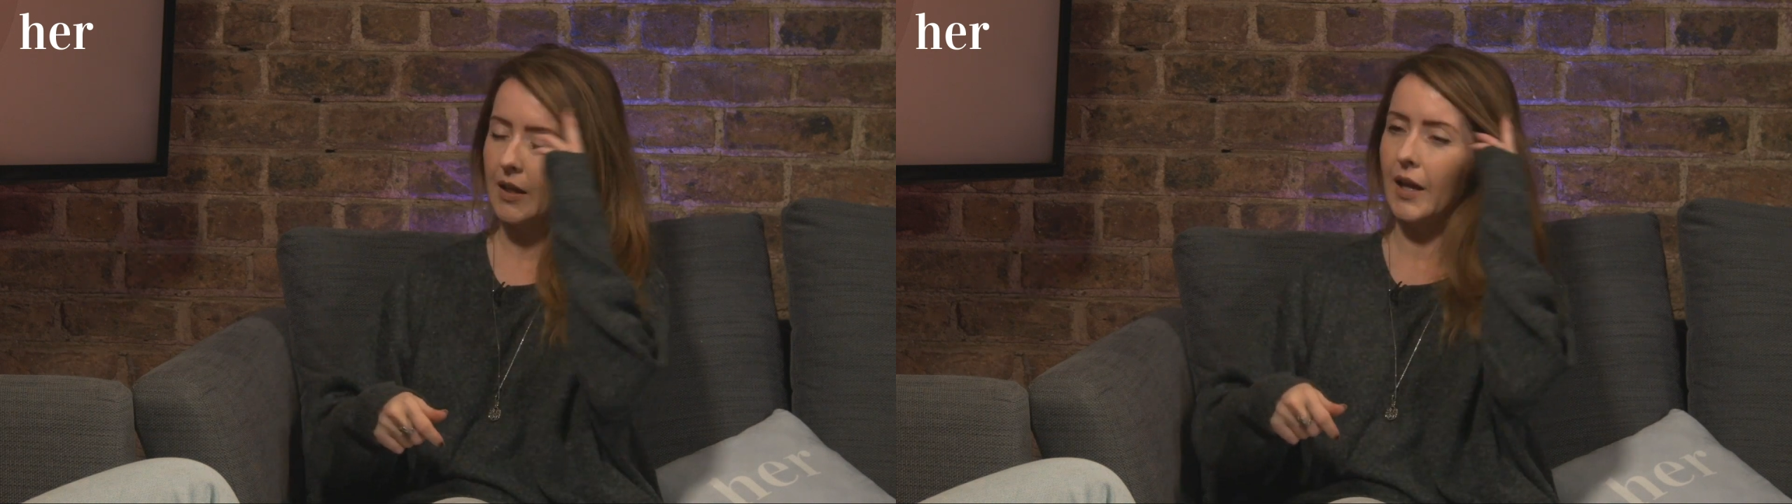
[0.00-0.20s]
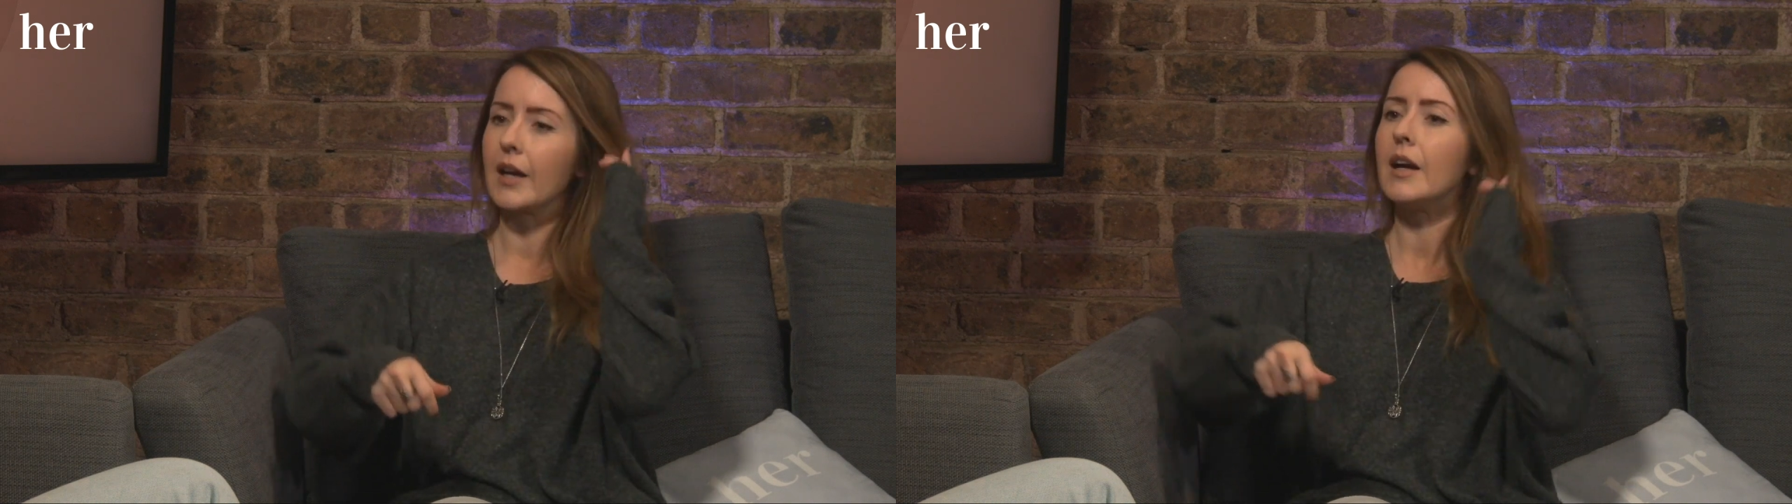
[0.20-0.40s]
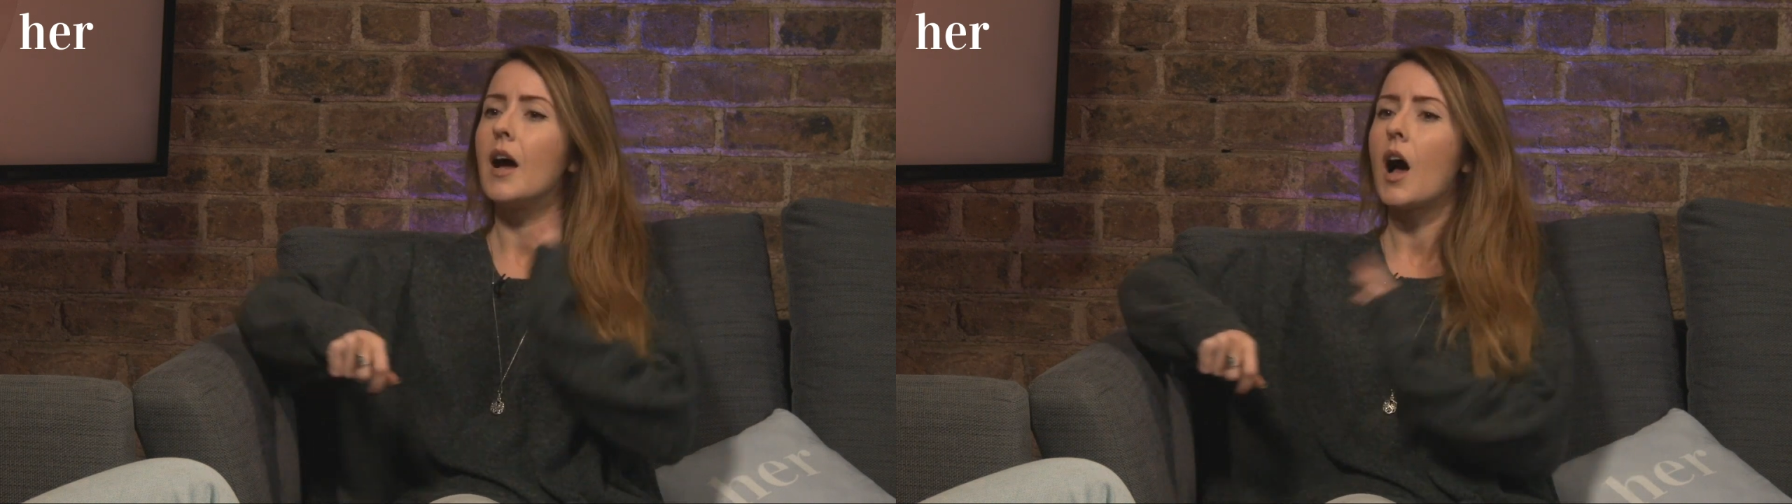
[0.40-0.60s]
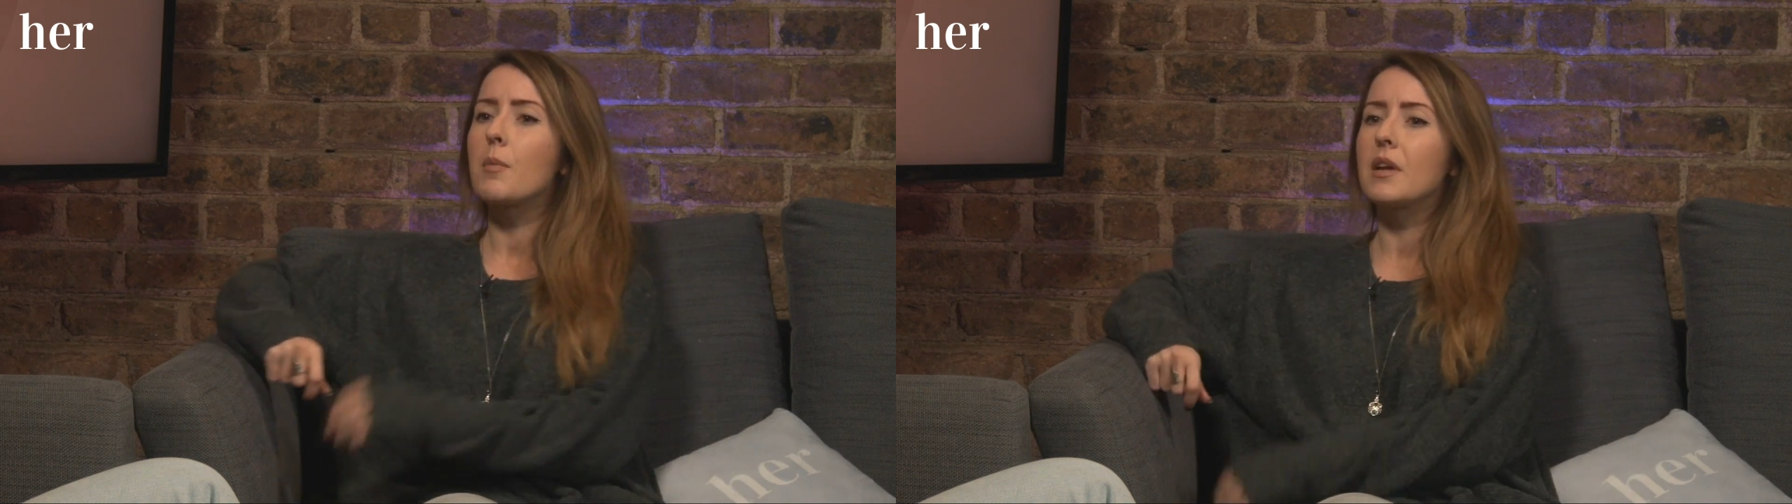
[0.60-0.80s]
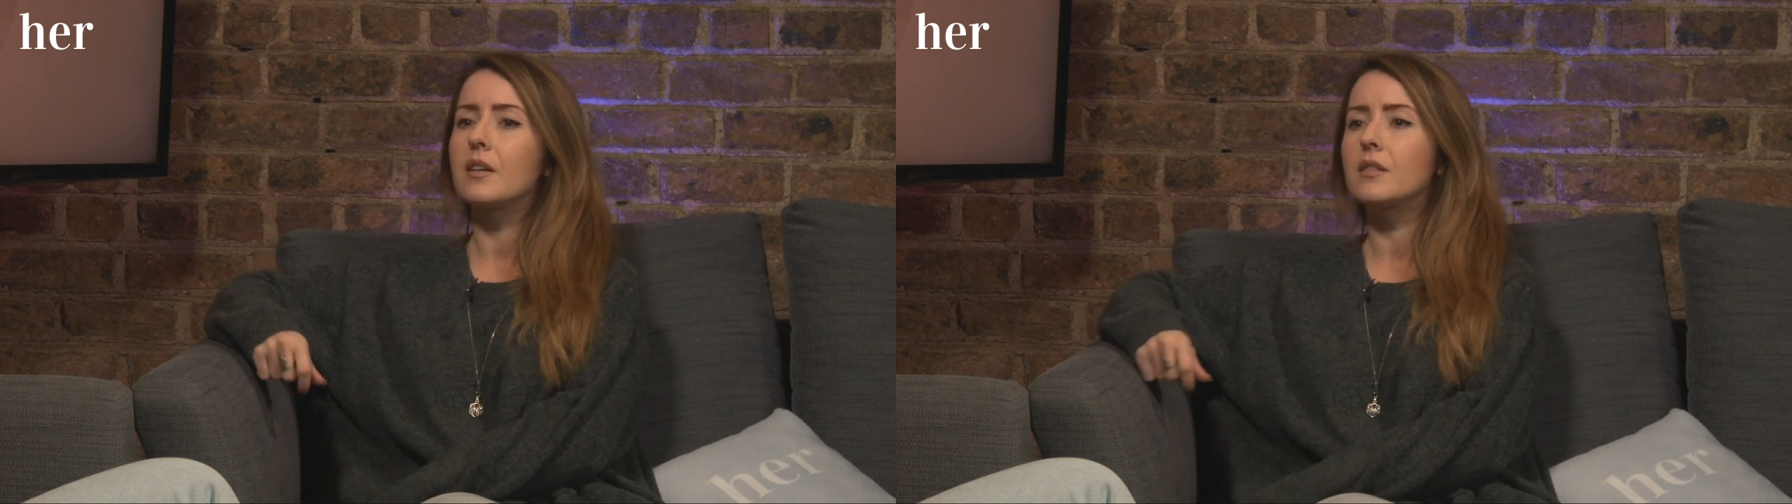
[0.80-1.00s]
Like, I
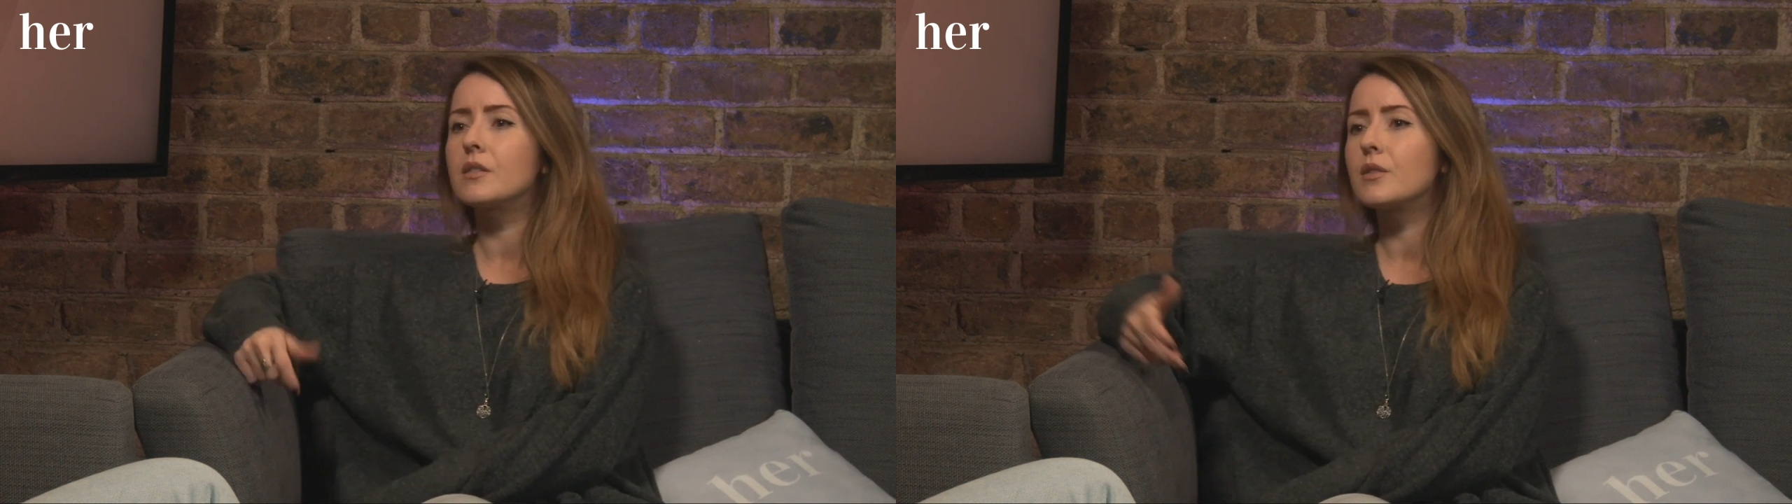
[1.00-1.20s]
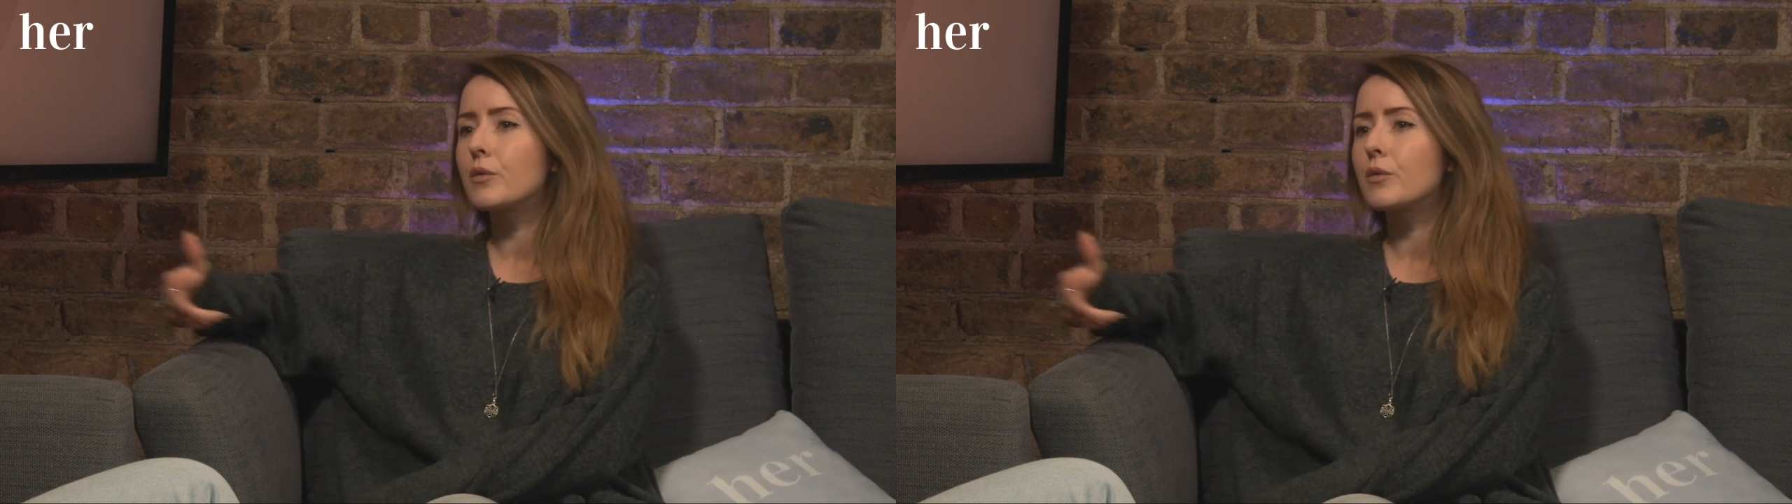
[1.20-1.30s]
mean,